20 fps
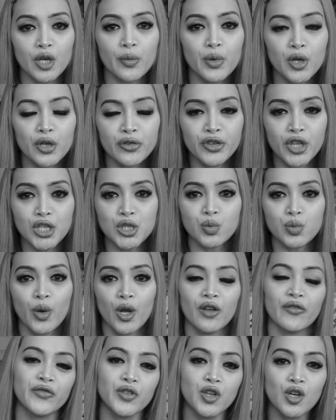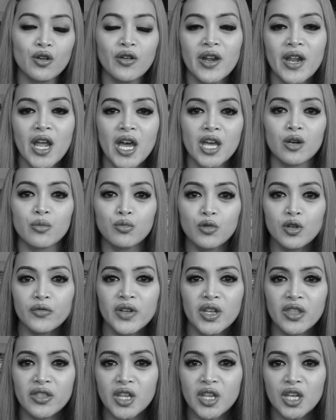about it this way. If you're at a
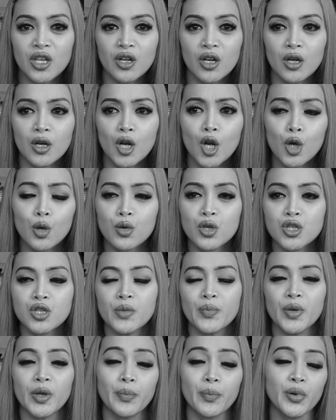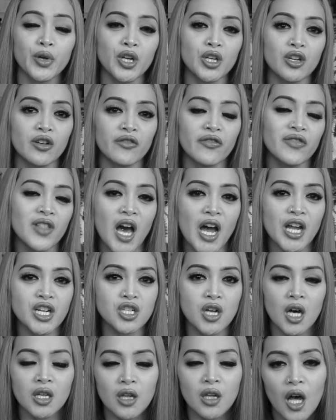movie theater, would you be putting your
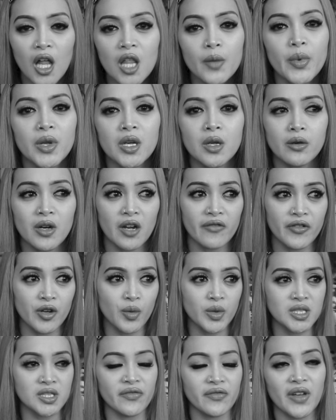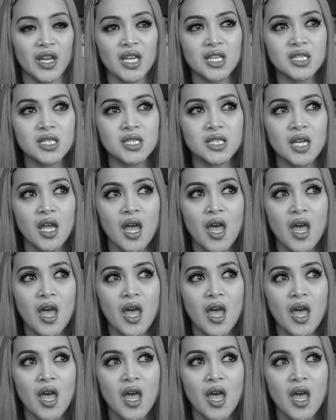flash on all up in everyone's face?